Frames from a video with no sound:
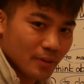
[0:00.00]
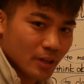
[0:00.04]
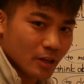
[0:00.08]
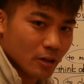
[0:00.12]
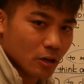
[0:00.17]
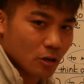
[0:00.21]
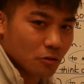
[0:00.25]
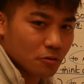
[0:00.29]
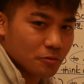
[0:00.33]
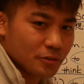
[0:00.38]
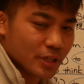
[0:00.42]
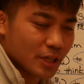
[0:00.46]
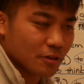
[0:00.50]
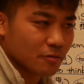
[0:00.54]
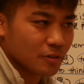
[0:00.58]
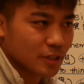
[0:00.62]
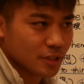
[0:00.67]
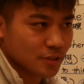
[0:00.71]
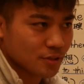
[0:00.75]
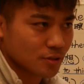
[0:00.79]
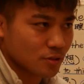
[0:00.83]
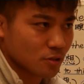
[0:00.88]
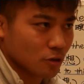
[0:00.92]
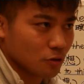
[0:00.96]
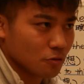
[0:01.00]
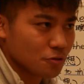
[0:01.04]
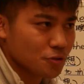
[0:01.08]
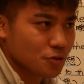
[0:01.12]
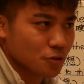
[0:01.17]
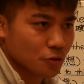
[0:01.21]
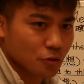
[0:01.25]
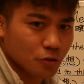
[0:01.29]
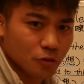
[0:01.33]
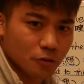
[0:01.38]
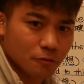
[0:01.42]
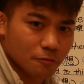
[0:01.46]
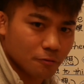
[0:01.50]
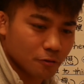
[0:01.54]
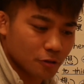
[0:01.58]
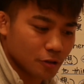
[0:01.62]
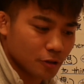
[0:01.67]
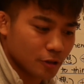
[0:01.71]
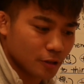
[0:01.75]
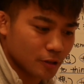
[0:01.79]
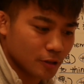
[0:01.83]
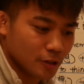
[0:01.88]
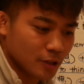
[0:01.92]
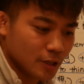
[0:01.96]
calm down is also good
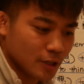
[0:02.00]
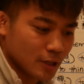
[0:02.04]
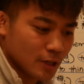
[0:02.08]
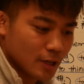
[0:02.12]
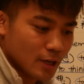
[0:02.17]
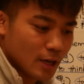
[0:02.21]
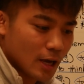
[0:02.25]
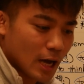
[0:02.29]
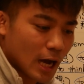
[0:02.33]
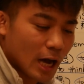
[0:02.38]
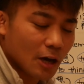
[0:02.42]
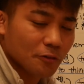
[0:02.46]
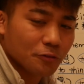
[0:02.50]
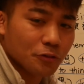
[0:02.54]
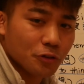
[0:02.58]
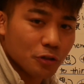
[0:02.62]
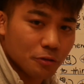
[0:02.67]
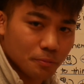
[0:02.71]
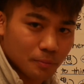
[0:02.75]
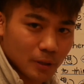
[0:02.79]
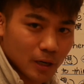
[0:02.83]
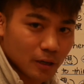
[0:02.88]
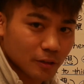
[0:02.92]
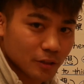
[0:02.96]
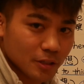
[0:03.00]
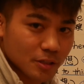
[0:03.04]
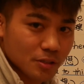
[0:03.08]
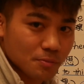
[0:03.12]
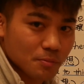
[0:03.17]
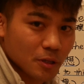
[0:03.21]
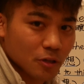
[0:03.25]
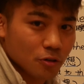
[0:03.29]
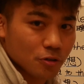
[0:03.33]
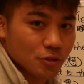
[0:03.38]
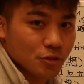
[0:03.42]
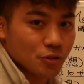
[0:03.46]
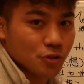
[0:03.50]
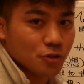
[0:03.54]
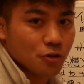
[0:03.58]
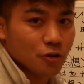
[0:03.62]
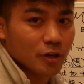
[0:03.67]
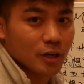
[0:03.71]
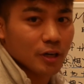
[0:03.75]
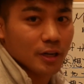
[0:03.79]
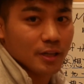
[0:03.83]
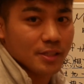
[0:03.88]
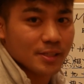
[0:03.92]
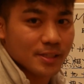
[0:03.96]
for after practice, because you
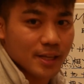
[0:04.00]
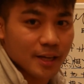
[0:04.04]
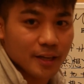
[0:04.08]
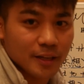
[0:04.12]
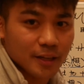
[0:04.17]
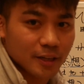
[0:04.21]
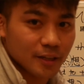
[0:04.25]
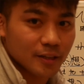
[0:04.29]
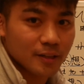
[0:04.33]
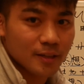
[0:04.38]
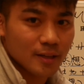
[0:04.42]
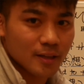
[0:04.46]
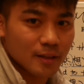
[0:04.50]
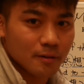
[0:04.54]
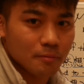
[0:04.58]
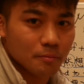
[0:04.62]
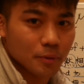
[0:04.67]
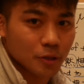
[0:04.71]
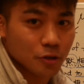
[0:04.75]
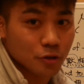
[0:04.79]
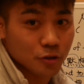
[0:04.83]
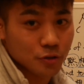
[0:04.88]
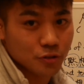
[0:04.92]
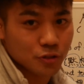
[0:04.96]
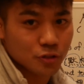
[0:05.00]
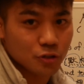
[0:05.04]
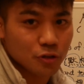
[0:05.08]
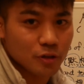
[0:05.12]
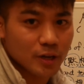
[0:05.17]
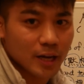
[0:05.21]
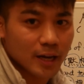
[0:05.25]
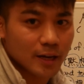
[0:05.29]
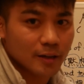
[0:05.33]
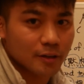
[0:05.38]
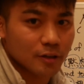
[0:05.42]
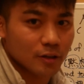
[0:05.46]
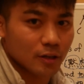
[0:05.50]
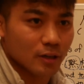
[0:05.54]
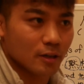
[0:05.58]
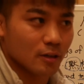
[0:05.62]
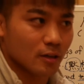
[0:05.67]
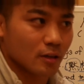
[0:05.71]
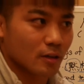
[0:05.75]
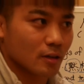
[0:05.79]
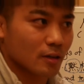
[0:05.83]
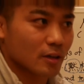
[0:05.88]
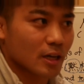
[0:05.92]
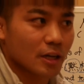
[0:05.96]
are excited, because you had a
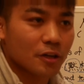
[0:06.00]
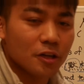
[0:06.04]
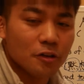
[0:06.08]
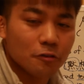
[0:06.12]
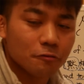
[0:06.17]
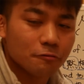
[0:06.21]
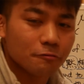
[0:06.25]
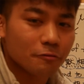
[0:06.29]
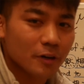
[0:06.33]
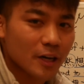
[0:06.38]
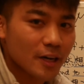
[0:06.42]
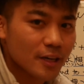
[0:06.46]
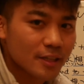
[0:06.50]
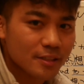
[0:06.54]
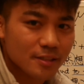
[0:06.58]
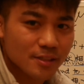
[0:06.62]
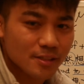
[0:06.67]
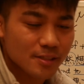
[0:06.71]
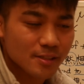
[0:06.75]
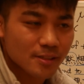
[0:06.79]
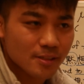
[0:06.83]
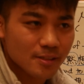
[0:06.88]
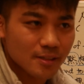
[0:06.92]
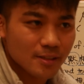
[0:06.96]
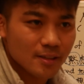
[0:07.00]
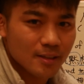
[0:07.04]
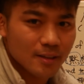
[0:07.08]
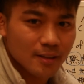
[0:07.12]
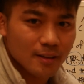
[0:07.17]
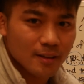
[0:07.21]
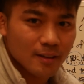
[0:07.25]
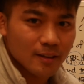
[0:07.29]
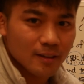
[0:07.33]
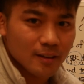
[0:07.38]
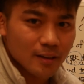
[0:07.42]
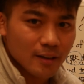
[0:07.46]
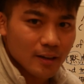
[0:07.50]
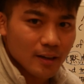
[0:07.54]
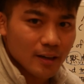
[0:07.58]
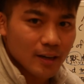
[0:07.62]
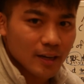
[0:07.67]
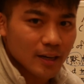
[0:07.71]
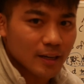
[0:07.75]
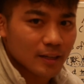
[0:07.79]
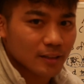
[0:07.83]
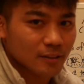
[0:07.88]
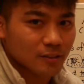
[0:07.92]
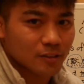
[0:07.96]
kind of fights.
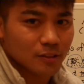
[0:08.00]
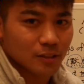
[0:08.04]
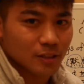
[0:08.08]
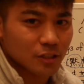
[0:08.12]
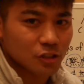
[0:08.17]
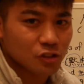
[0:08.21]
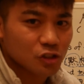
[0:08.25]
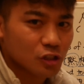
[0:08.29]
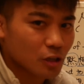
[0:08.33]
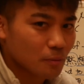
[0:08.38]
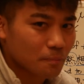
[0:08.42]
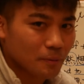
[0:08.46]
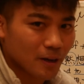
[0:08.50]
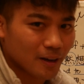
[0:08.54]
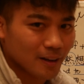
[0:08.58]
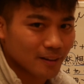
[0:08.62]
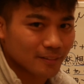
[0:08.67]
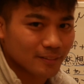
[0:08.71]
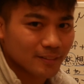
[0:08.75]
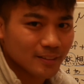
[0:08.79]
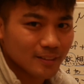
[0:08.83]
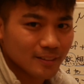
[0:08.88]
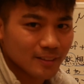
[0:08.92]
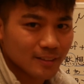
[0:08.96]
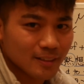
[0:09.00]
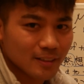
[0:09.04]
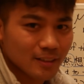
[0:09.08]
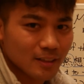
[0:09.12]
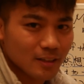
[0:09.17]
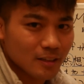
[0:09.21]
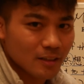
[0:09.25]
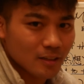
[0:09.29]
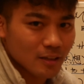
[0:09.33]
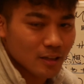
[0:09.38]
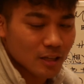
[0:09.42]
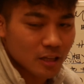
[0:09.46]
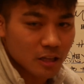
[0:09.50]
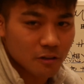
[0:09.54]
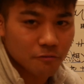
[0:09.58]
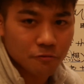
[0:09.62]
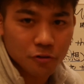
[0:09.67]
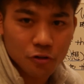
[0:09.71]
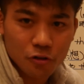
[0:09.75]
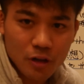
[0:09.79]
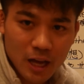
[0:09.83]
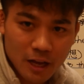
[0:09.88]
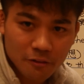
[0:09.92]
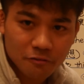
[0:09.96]
And in Japan, if
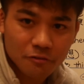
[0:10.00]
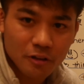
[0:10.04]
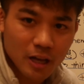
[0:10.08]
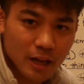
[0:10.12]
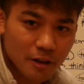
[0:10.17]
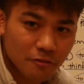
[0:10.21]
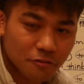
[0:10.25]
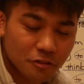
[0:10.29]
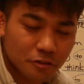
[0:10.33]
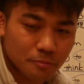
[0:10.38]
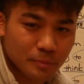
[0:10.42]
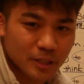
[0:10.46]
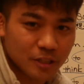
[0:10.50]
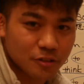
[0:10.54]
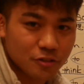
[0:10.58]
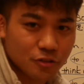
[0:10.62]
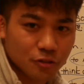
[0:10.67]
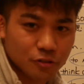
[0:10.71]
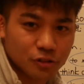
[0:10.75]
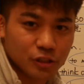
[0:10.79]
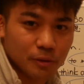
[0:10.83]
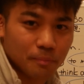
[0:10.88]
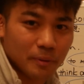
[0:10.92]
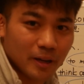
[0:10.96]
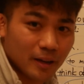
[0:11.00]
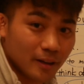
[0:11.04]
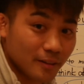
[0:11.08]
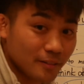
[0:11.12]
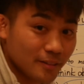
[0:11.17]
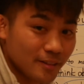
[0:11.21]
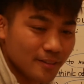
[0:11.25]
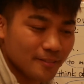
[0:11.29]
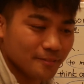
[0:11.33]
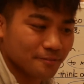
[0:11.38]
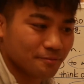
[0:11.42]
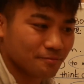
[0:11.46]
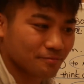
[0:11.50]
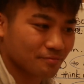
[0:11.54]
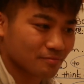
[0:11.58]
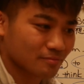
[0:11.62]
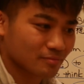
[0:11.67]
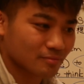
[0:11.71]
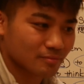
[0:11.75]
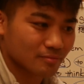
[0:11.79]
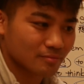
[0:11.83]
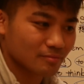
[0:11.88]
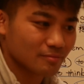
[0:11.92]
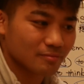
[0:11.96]
you have ever been to Japan,
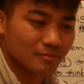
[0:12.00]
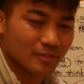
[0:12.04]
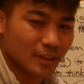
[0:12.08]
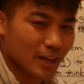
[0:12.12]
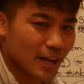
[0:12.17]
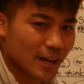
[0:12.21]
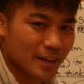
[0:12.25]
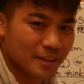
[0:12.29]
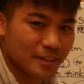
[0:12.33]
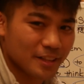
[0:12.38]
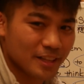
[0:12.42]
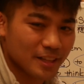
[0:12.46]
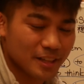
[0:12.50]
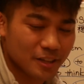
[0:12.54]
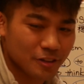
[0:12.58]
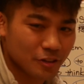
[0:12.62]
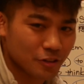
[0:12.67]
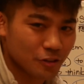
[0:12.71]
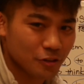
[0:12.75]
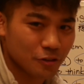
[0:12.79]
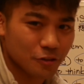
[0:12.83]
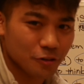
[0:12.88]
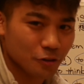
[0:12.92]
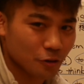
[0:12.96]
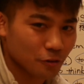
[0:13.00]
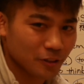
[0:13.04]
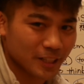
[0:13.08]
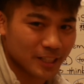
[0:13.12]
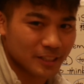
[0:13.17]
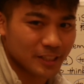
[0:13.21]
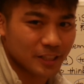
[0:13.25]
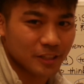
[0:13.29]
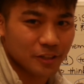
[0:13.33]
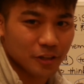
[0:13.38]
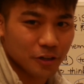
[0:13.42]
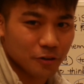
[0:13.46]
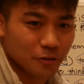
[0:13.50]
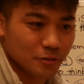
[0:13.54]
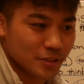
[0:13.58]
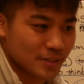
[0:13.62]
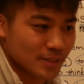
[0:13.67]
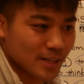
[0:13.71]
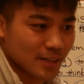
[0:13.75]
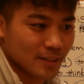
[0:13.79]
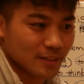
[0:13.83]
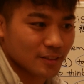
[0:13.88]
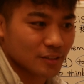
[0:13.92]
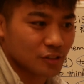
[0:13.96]
I think you already knows
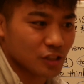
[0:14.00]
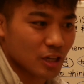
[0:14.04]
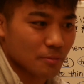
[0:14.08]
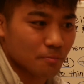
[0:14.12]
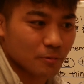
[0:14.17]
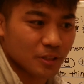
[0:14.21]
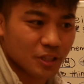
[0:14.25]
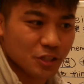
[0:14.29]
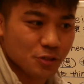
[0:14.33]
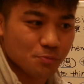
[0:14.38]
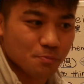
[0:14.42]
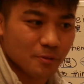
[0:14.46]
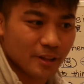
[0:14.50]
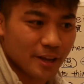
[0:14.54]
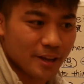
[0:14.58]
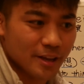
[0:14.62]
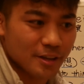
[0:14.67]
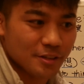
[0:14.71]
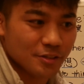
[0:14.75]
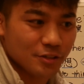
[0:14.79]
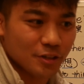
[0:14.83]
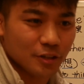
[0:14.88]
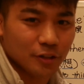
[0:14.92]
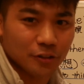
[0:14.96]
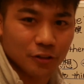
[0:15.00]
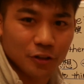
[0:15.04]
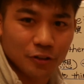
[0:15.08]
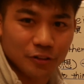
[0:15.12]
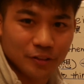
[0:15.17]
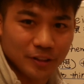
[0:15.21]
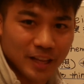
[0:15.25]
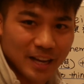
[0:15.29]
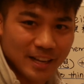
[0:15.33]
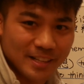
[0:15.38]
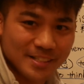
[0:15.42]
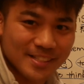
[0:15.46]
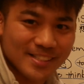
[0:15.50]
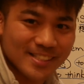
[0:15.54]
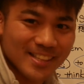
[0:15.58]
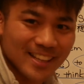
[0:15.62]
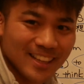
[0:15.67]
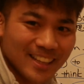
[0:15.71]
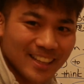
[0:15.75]
that Japanese players are not nice.